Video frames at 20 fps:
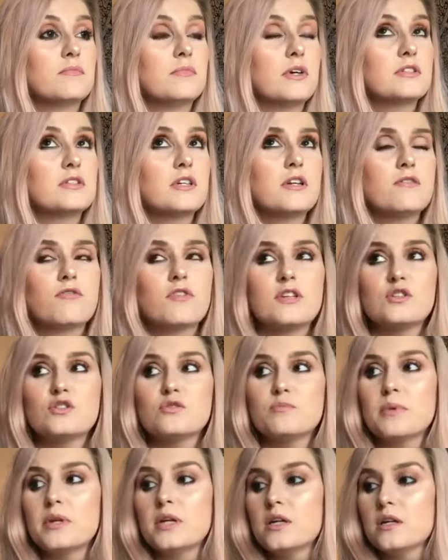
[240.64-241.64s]
has any
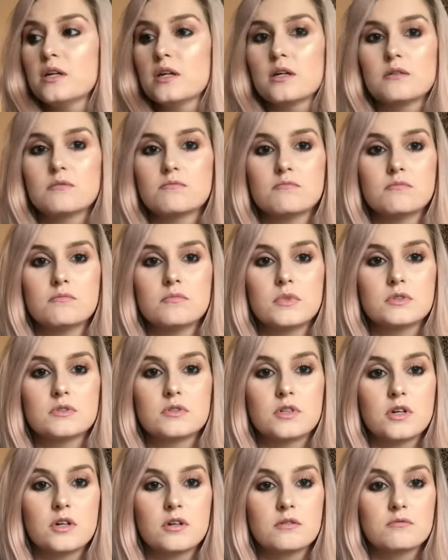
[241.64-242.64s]
friends been here yet? I
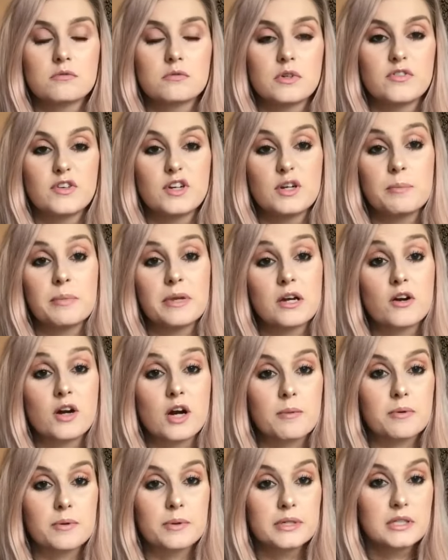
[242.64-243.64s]
don't know. I've only been here a
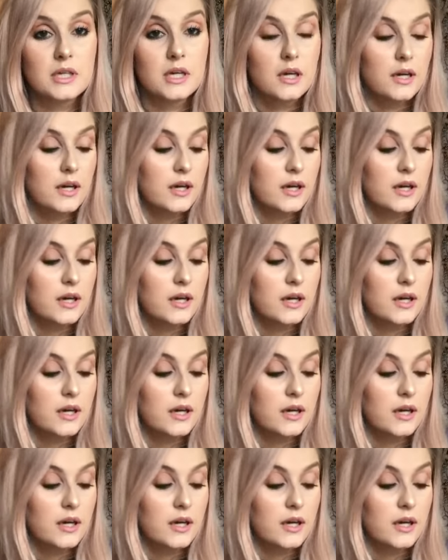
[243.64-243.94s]
couple of weeks.